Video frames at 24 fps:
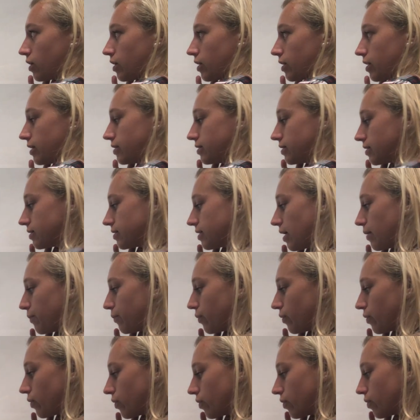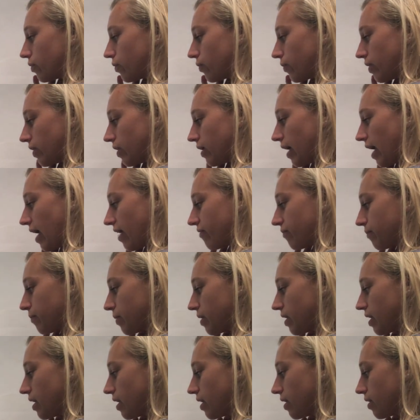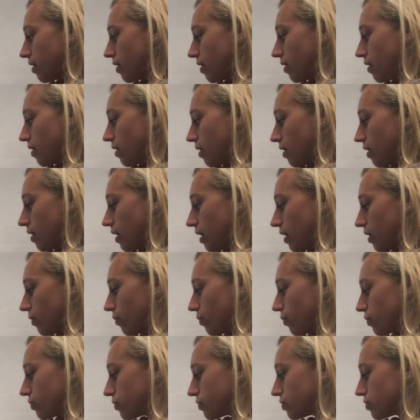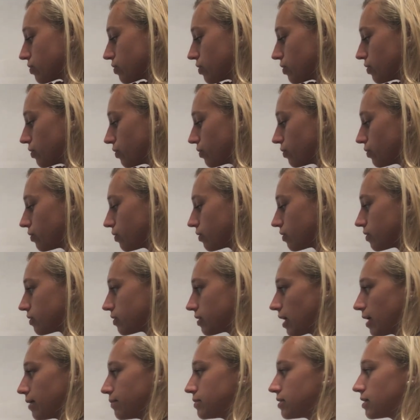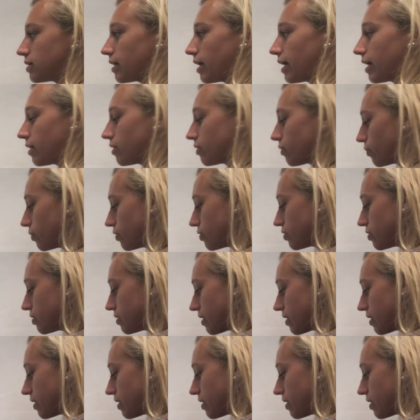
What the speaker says: this example, we have P equals 2 times the length, which is